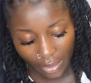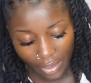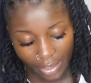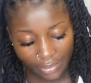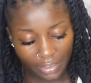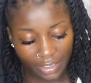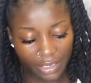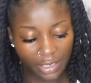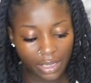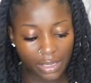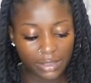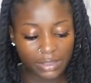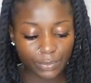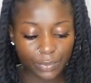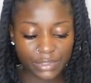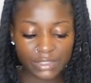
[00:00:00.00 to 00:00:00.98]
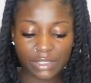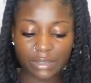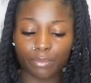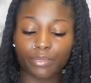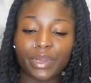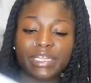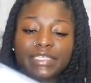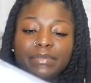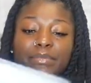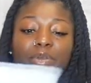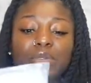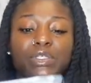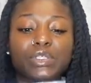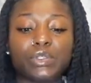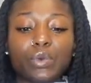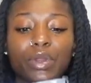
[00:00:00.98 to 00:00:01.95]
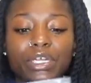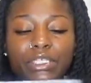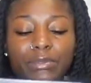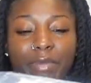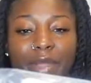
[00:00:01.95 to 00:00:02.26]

And then it comes with some breast milk storage